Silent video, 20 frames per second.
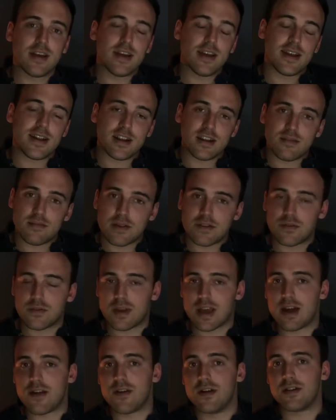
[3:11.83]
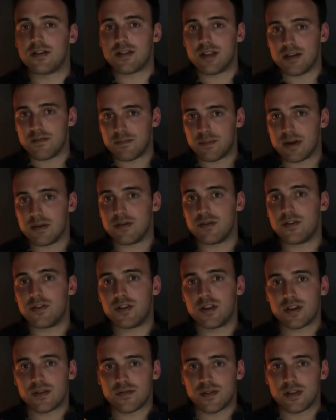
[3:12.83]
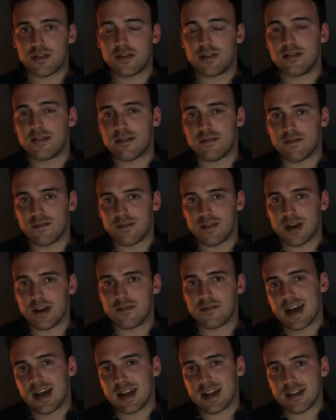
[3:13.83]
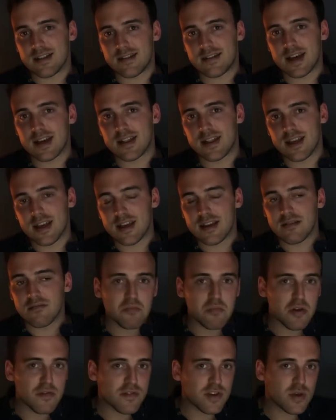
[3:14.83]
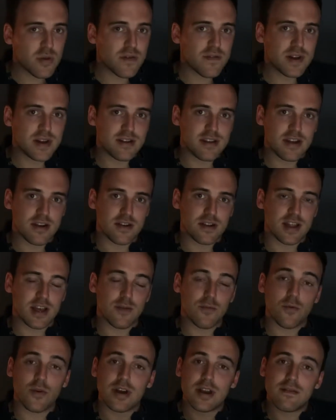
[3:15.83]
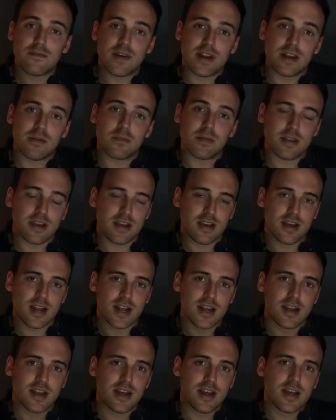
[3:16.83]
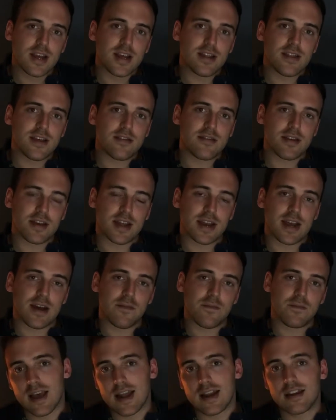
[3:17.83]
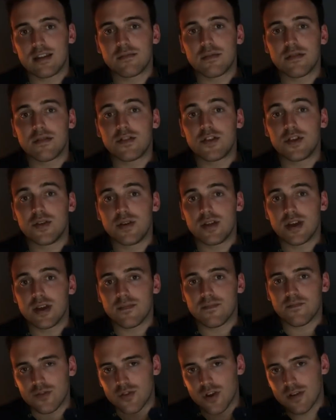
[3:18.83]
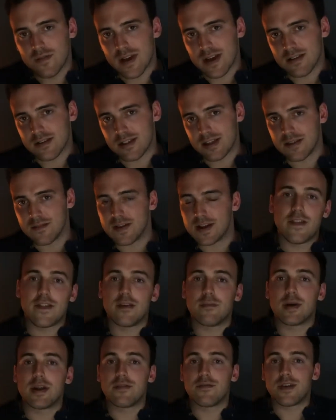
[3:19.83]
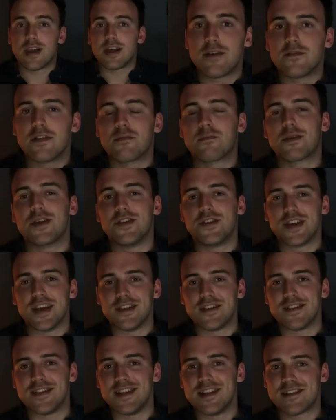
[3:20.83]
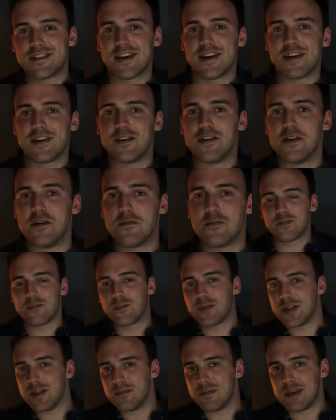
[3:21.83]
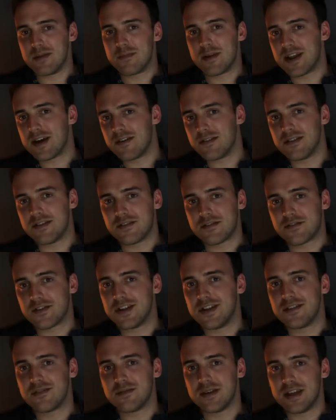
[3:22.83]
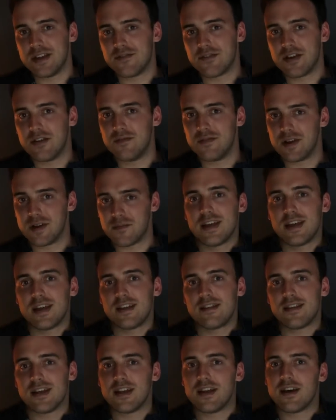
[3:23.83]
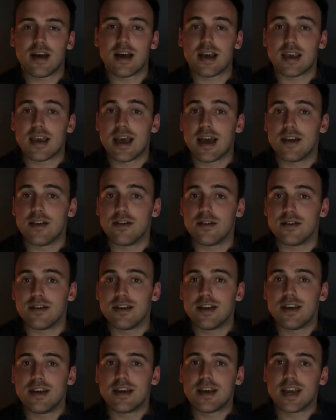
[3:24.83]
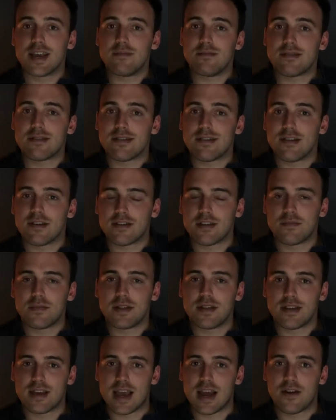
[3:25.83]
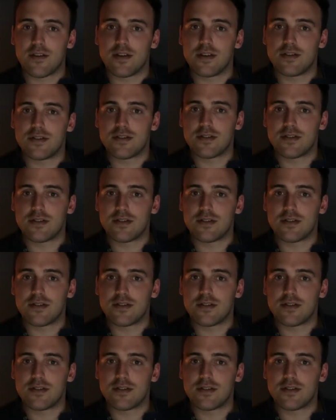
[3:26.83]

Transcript: in a special garage they built just for the 275, and it sat there, a few events here and there. One event in particular, they took it out. Eddie Smith Jr. drove it out to the event, and the amount of love and appreciation this car got by the people out on the streets when he drove it said, "I cannot keep this locked up in the garage.